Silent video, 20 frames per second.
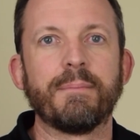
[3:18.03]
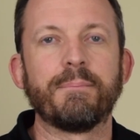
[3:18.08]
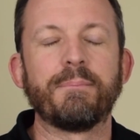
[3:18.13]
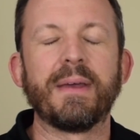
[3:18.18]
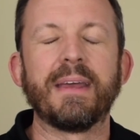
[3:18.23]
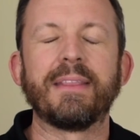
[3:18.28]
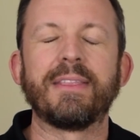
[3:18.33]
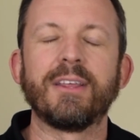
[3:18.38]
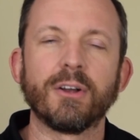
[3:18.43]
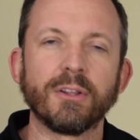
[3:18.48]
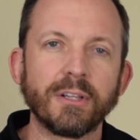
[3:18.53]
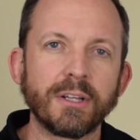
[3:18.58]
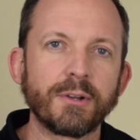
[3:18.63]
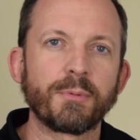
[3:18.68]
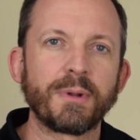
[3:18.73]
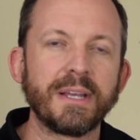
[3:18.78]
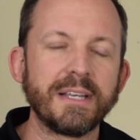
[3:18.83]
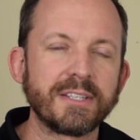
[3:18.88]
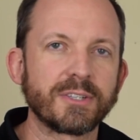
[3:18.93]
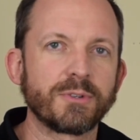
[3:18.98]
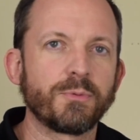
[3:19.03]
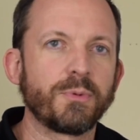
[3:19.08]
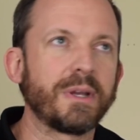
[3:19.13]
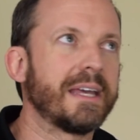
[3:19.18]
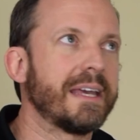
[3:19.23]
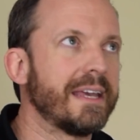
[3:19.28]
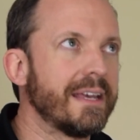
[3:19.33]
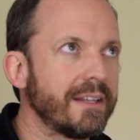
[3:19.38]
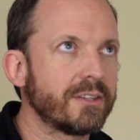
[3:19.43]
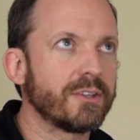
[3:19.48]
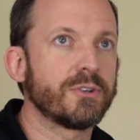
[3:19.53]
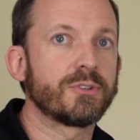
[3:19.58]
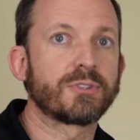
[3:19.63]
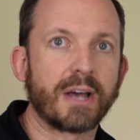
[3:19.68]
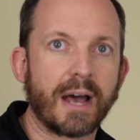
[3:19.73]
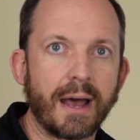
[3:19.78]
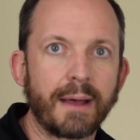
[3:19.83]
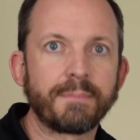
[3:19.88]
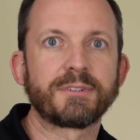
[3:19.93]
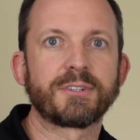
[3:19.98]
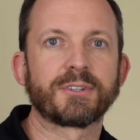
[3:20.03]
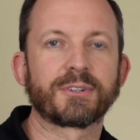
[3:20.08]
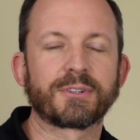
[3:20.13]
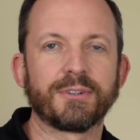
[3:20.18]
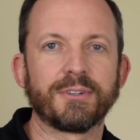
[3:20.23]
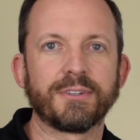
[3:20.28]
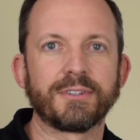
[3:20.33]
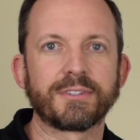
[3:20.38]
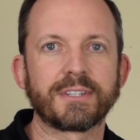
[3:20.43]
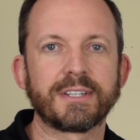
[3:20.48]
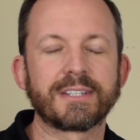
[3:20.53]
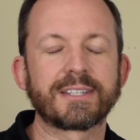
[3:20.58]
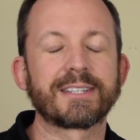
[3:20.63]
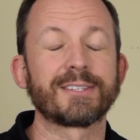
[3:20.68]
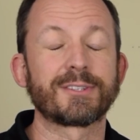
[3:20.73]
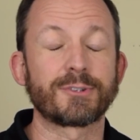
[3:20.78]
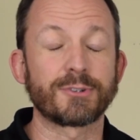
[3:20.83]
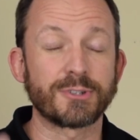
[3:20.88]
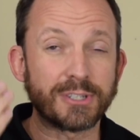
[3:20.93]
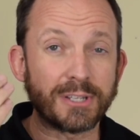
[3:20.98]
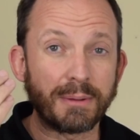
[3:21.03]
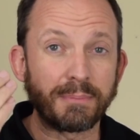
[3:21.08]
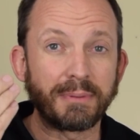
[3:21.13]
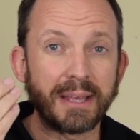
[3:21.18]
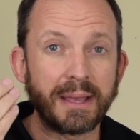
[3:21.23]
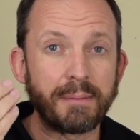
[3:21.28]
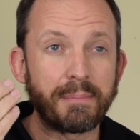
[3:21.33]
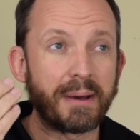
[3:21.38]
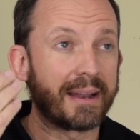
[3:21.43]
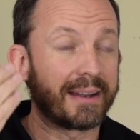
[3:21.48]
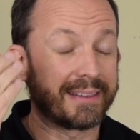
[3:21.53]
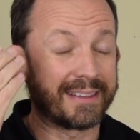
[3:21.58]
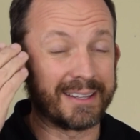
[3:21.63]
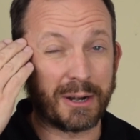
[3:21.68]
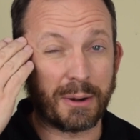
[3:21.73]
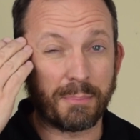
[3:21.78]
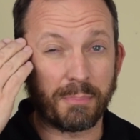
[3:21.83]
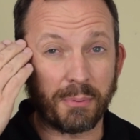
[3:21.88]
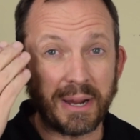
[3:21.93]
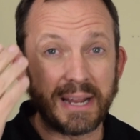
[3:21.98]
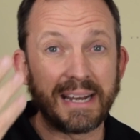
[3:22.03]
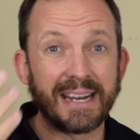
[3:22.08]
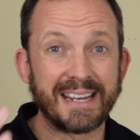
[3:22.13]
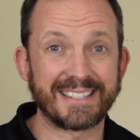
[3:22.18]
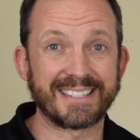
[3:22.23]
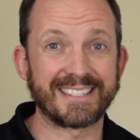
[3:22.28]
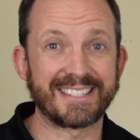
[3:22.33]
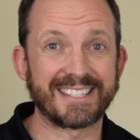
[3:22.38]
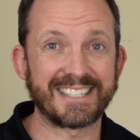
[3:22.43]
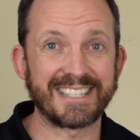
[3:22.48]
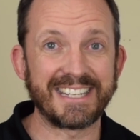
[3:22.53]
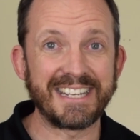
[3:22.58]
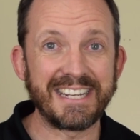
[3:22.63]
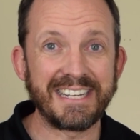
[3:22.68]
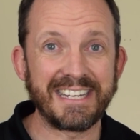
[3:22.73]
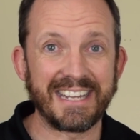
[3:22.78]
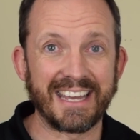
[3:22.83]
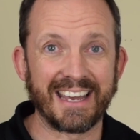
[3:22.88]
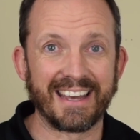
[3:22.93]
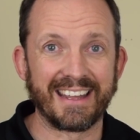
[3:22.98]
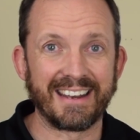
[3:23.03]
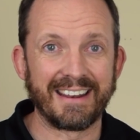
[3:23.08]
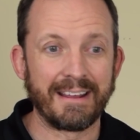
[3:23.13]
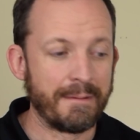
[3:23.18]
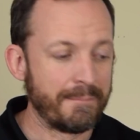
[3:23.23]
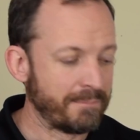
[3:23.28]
The only reason we hit those obstacles is because there's something about it that our brain hasn't seen yet.